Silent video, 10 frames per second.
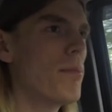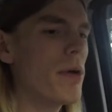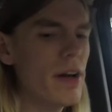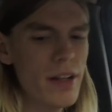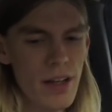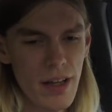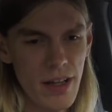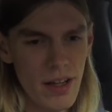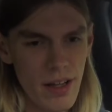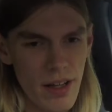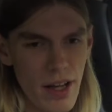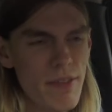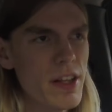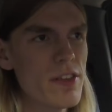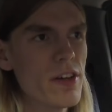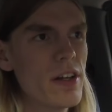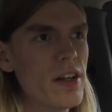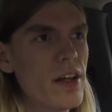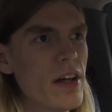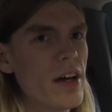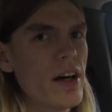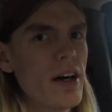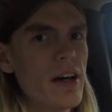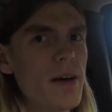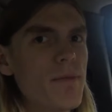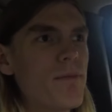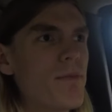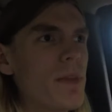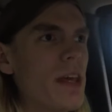But everything's good. Um,